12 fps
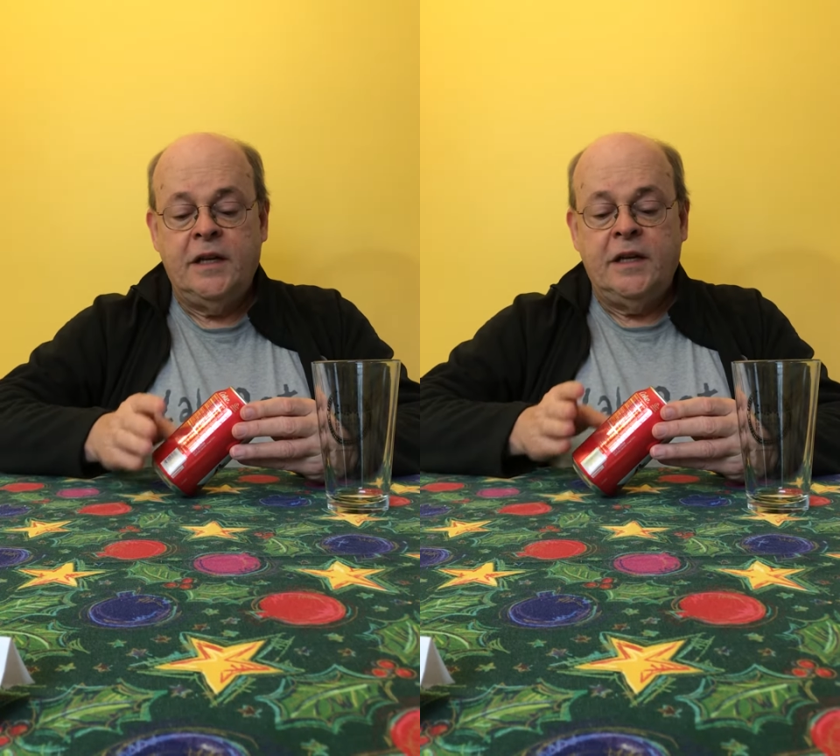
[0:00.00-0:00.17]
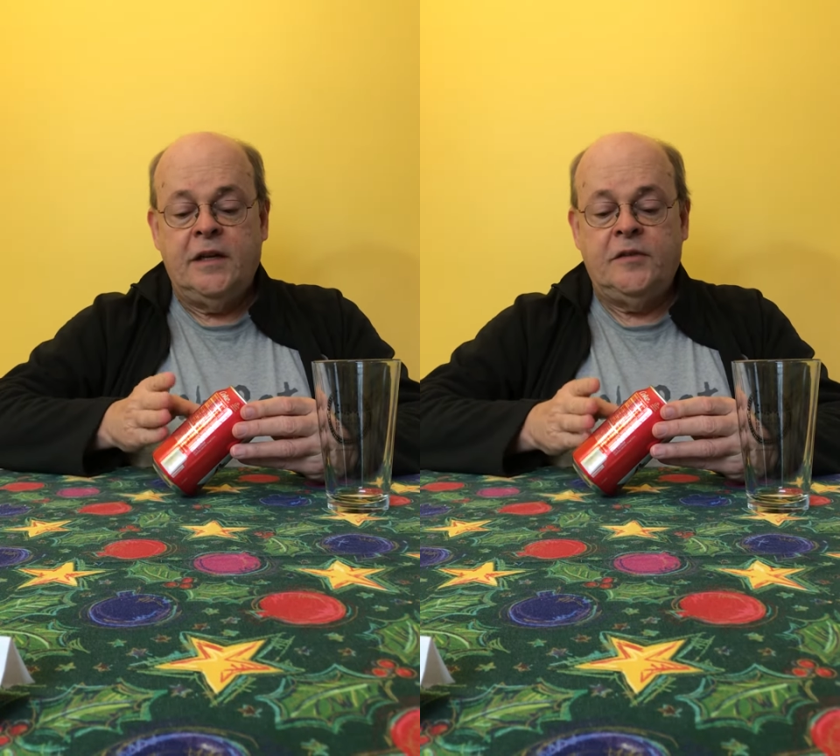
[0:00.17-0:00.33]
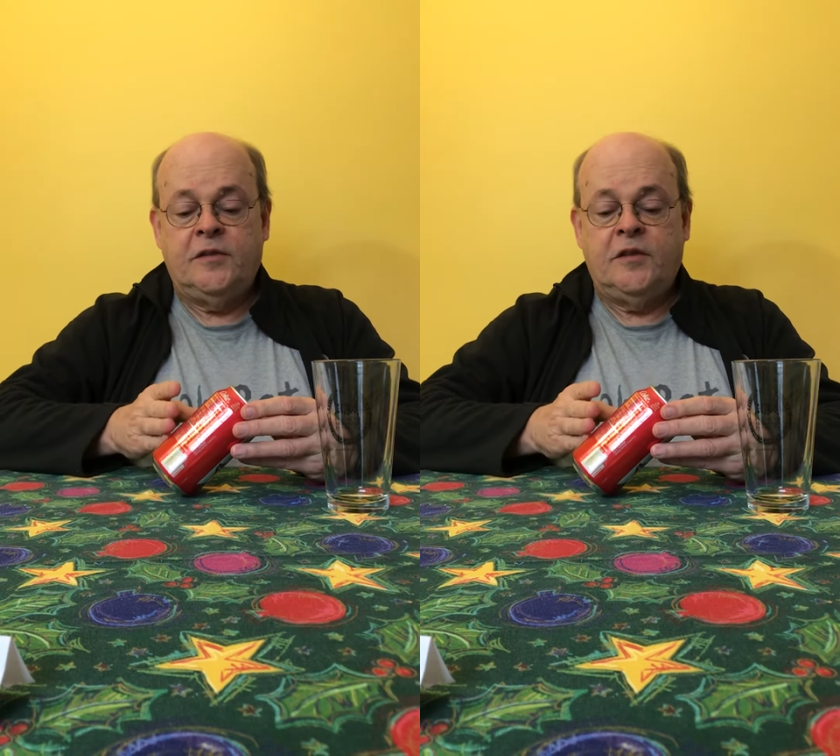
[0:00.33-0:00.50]

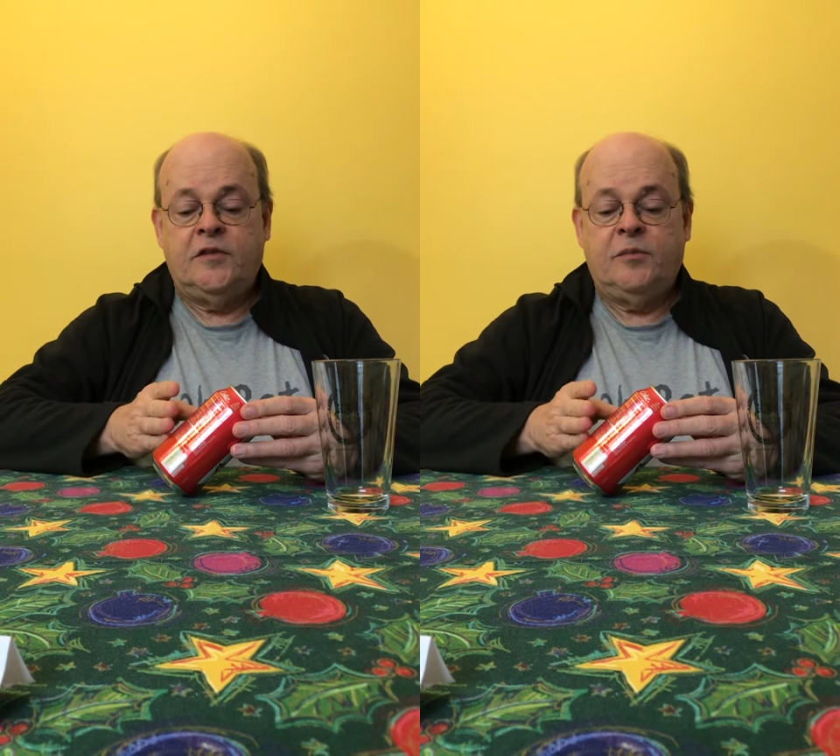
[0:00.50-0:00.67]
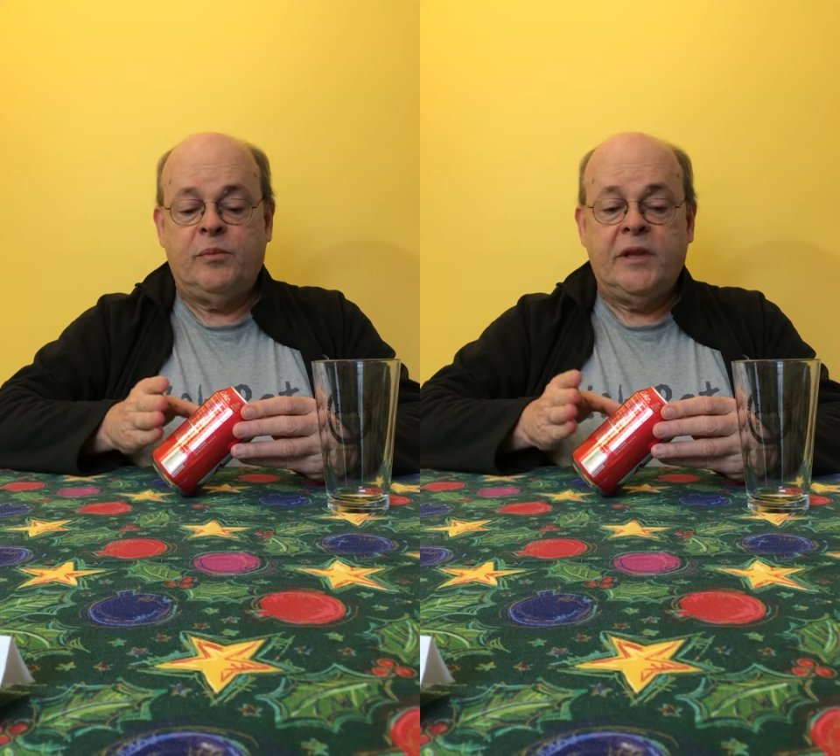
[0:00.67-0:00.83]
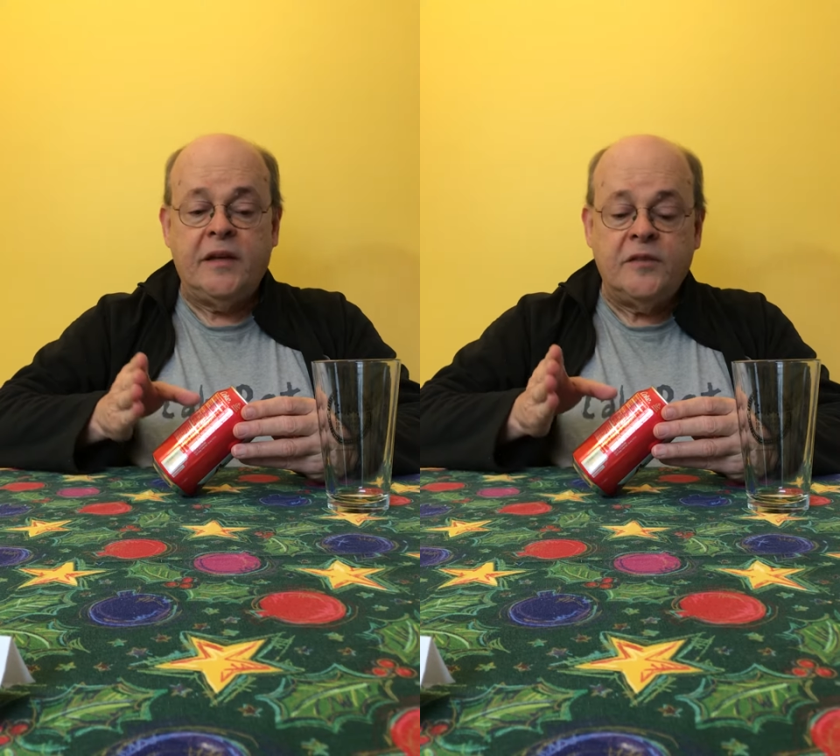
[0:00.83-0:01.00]
is
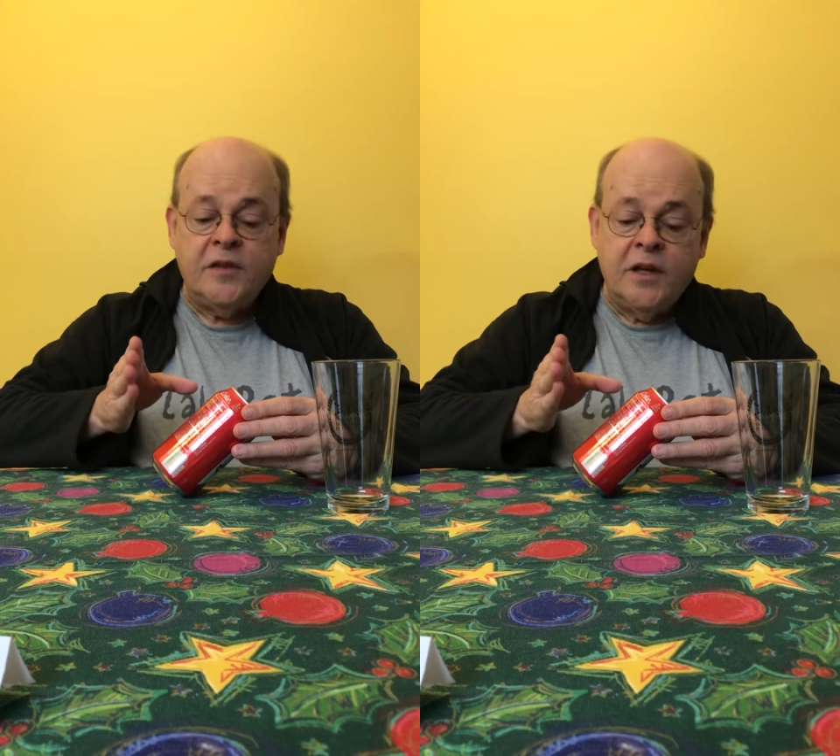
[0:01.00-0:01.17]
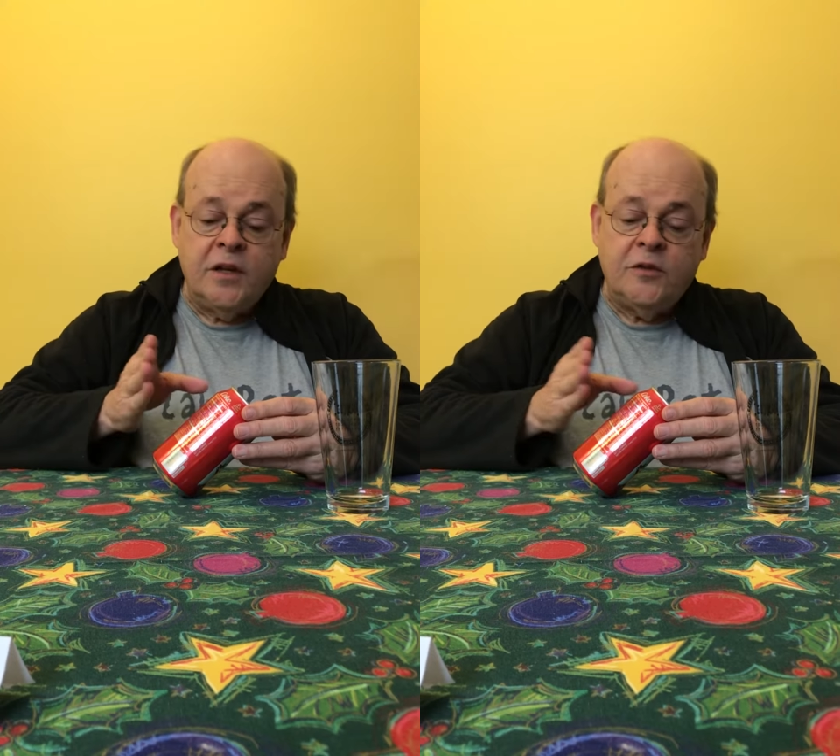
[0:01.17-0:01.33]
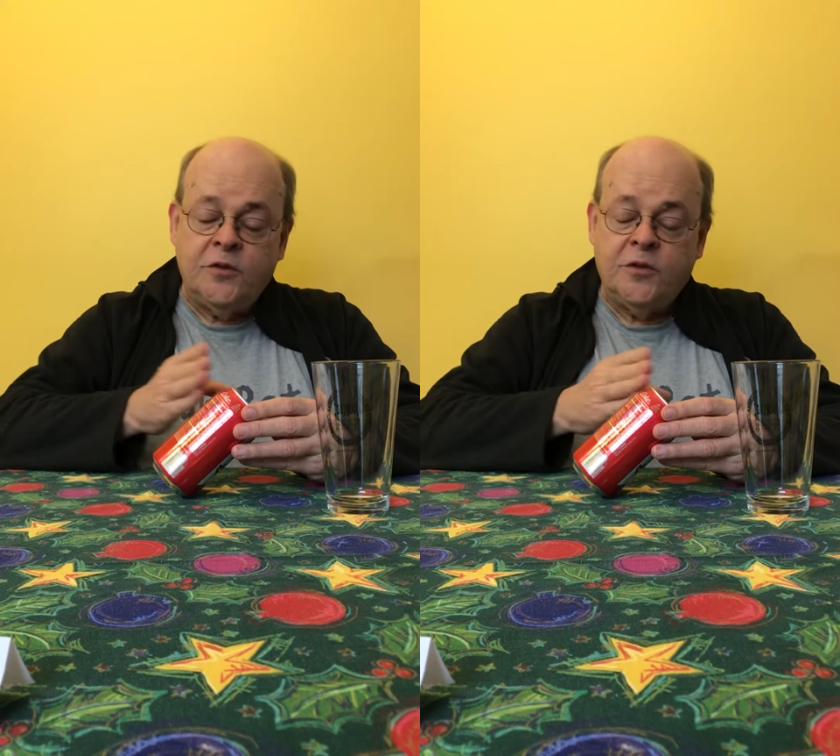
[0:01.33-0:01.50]
displaced
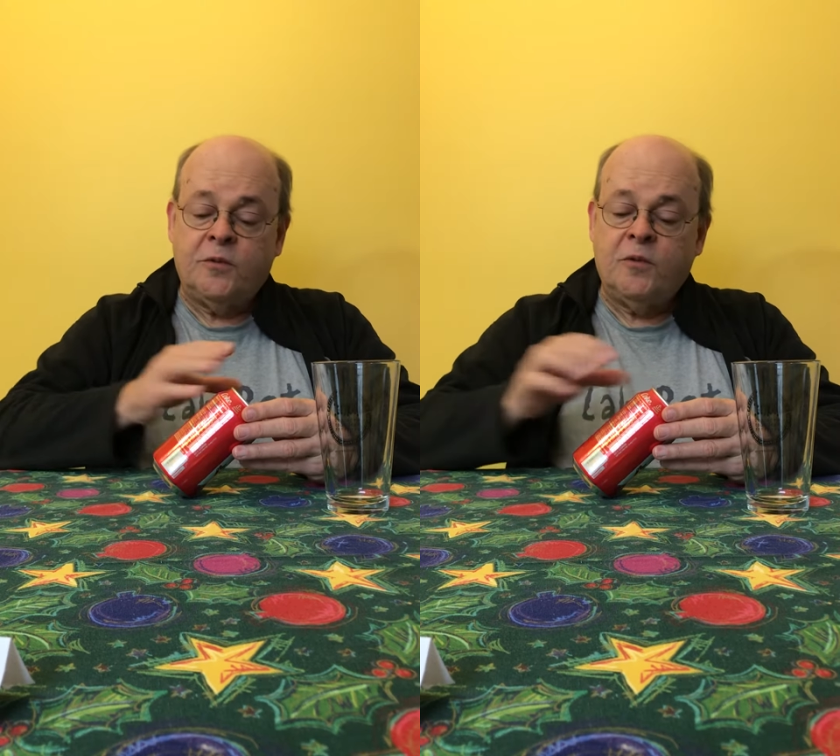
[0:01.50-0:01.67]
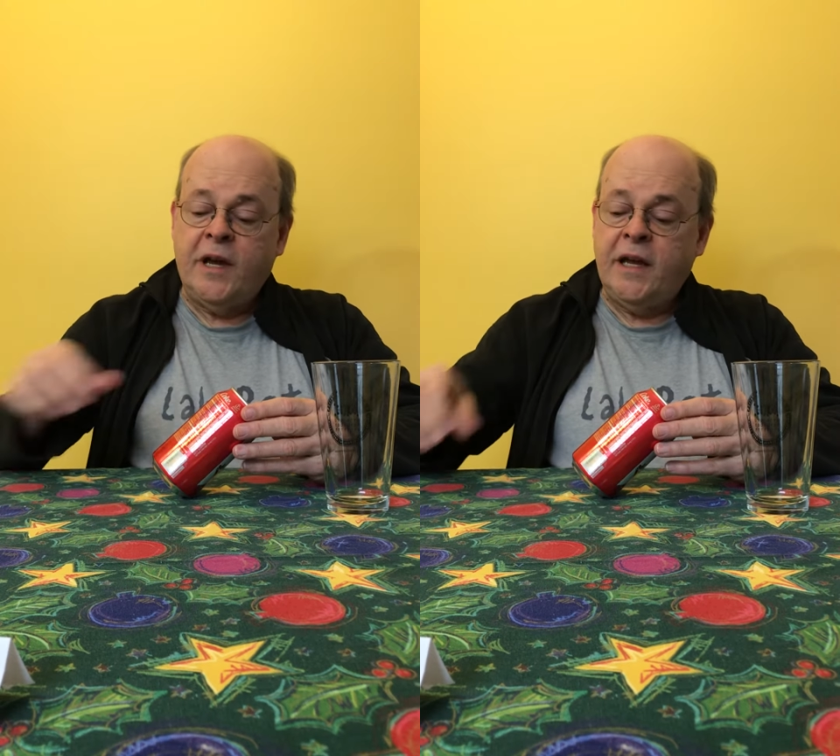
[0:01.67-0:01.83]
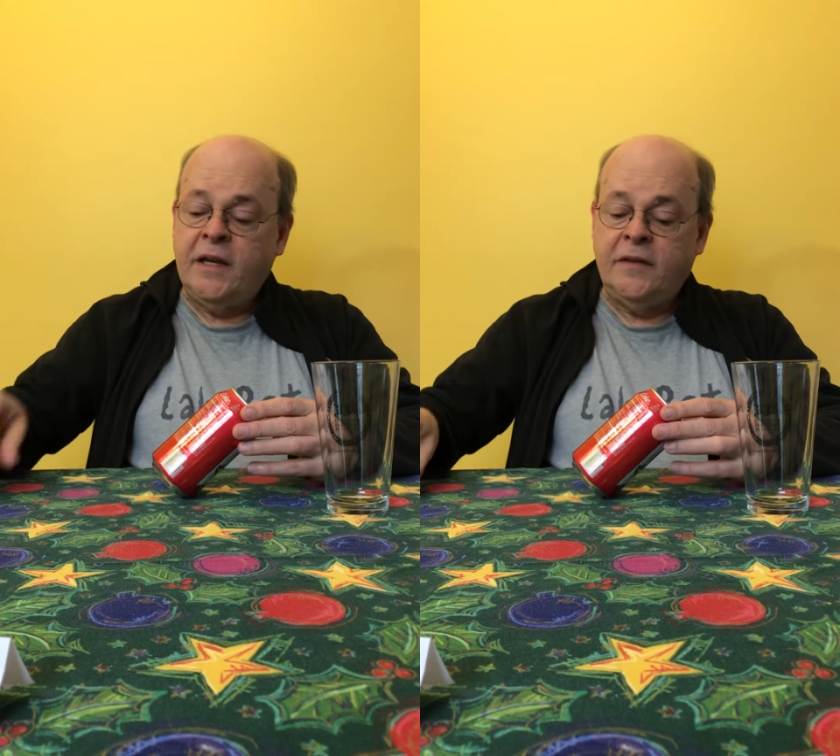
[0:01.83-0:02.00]
to the
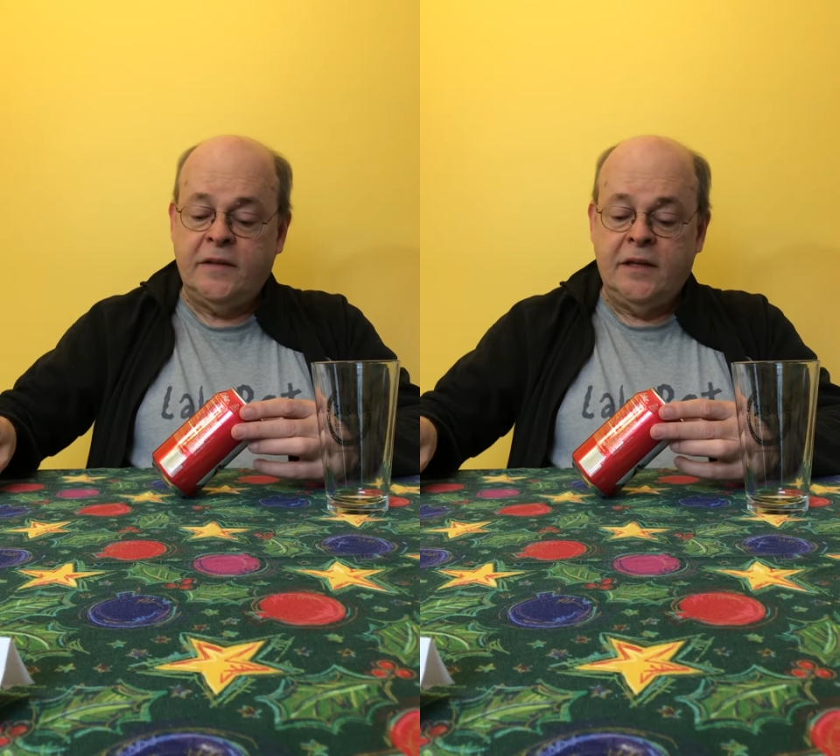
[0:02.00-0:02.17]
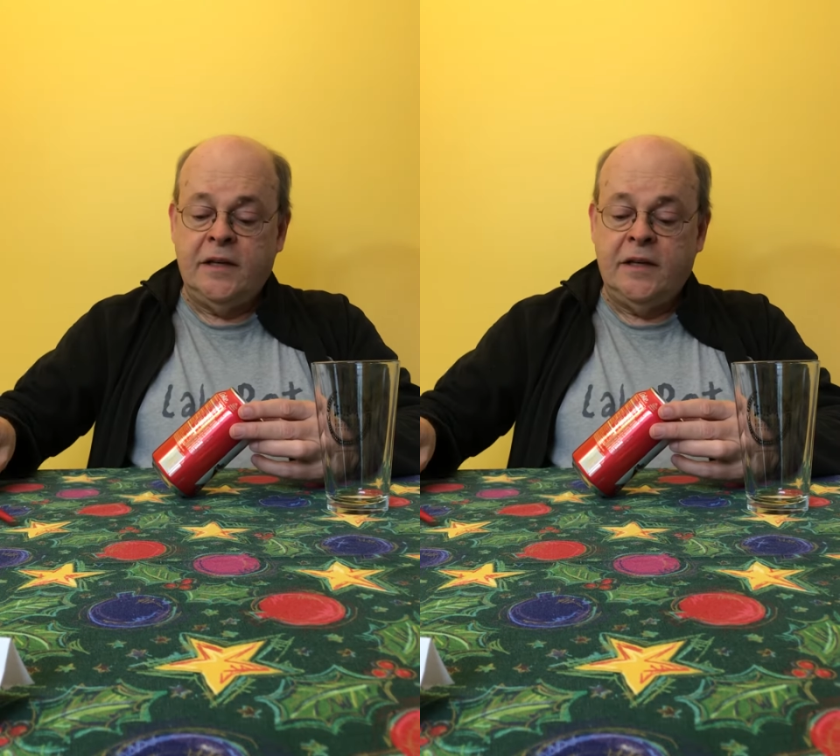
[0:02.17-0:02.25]
right